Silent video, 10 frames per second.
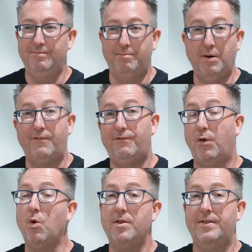
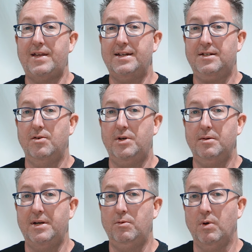before that's going to
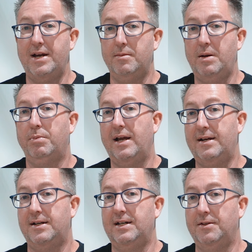be ready to be
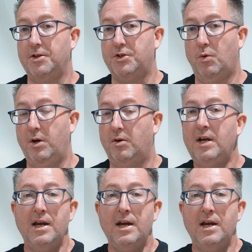planted into the soil,